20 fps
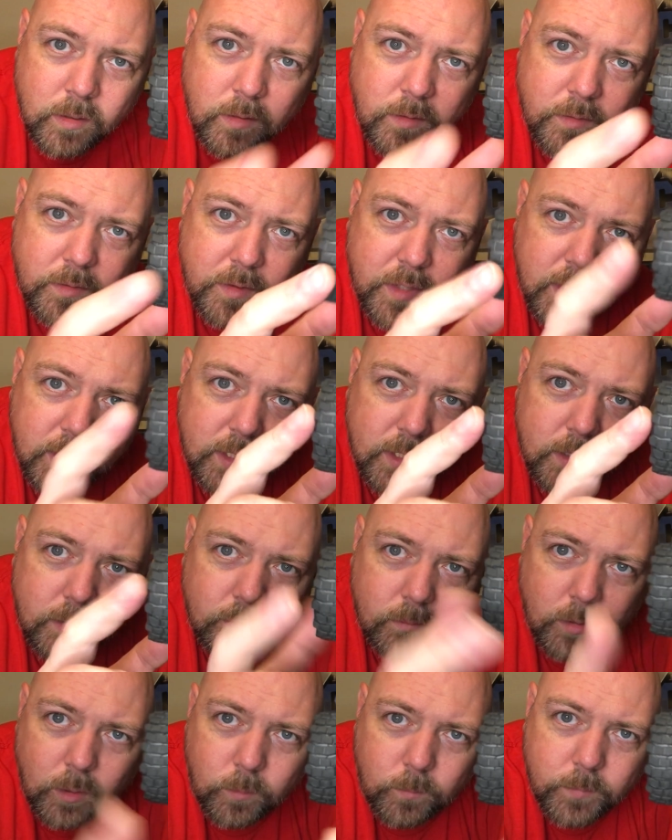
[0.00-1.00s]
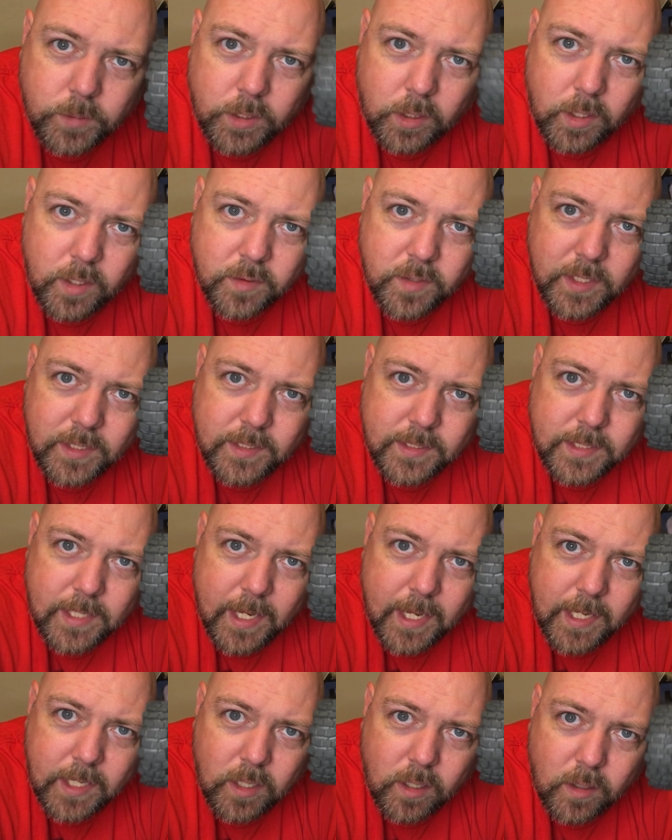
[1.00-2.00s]
this
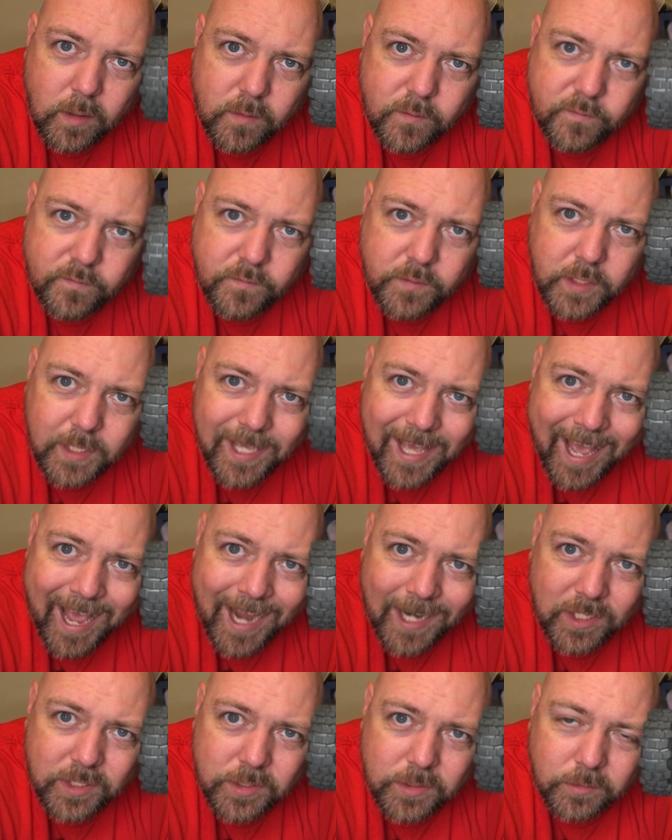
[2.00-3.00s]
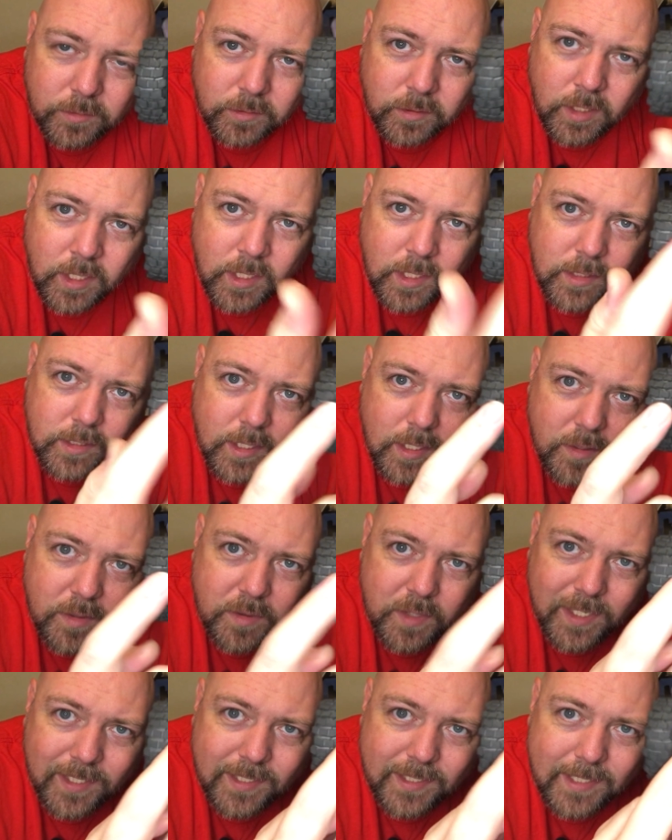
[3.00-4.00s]
side of the axle to
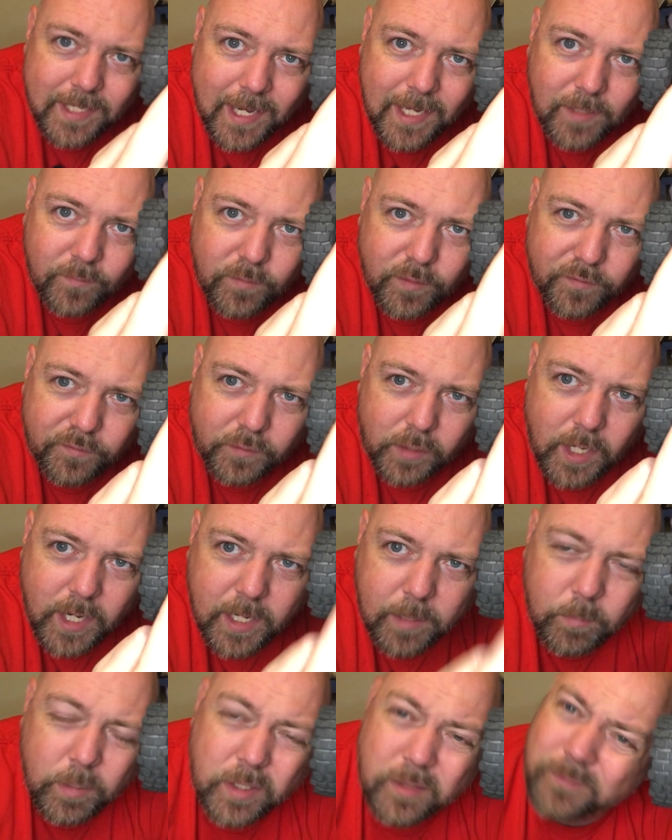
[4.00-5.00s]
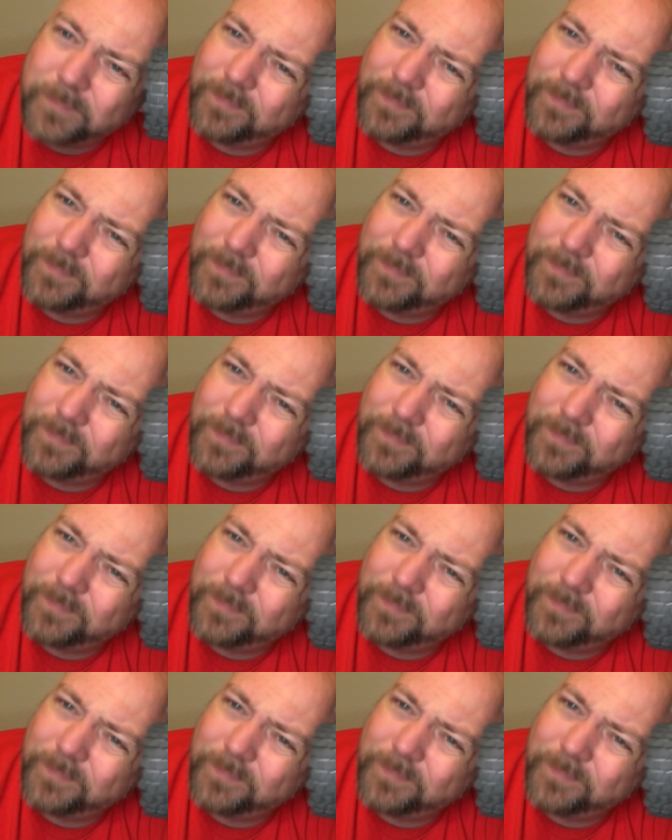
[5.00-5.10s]
this side of the frame.